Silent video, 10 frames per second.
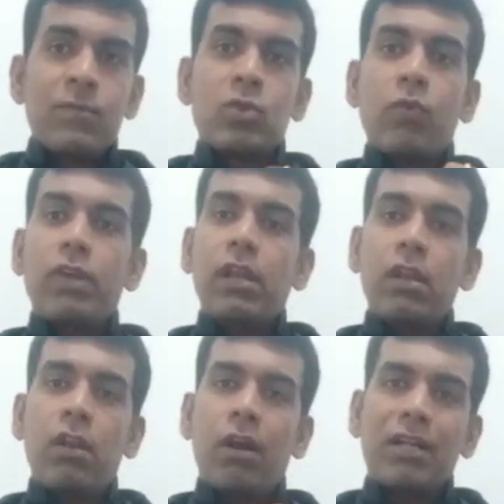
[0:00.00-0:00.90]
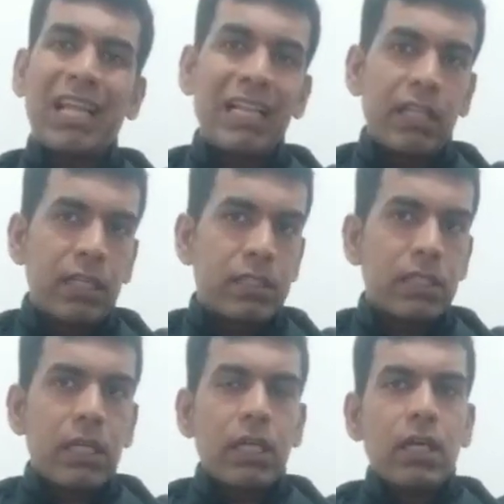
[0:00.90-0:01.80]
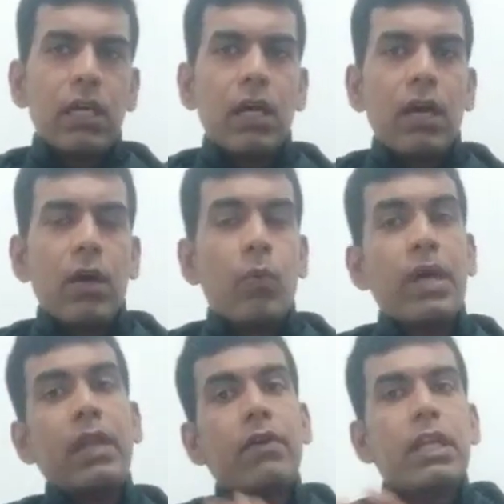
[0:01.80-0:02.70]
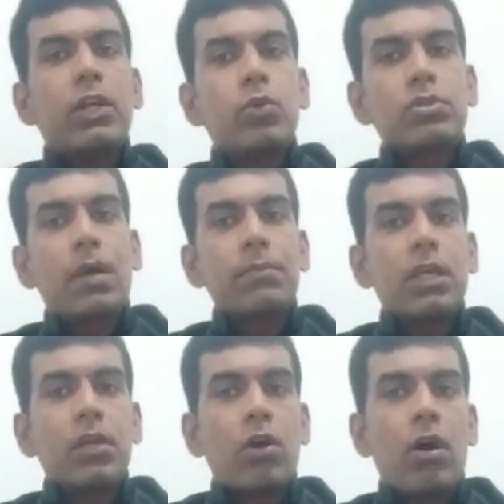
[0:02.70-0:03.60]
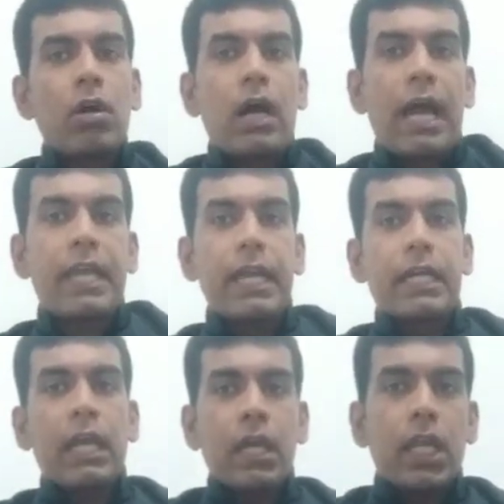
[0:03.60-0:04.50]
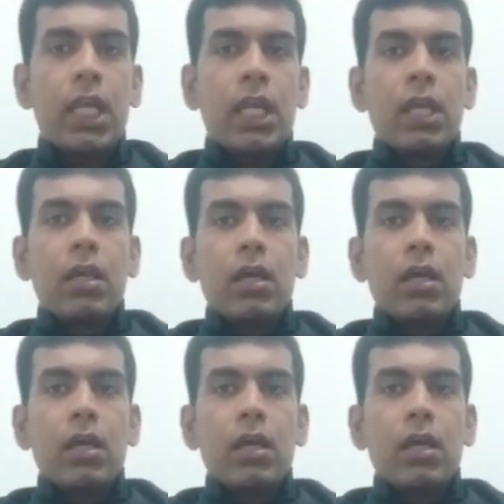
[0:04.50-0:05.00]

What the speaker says: So we will not tell this, whenever you do something wrong, I get angry.